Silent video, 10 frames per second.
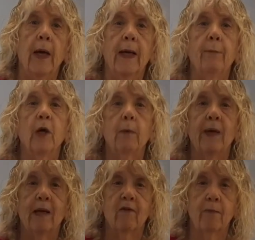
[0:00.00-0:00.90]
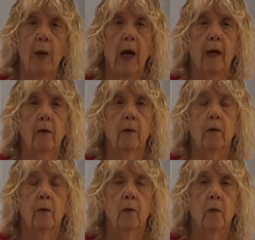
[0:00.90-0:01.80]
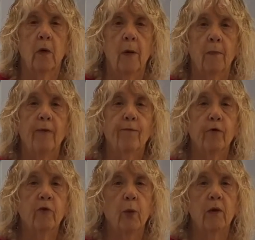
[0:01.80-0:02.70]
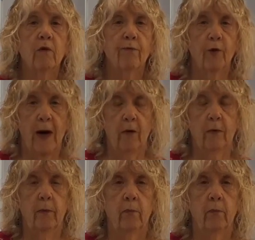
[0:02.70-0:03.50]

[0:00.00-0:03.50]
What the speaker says: and I'm going to make a smile. My first one is a frown.